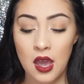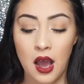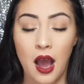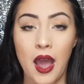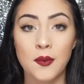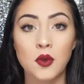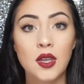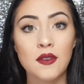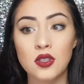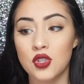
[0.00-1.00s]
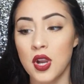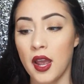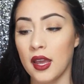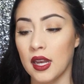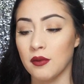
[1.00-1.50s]
I will give this a try,
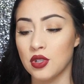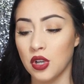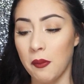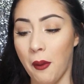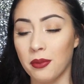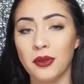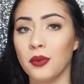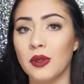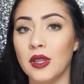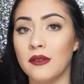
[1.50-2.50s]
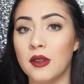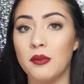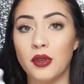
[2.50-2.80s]
and I'm sure I probably will love it.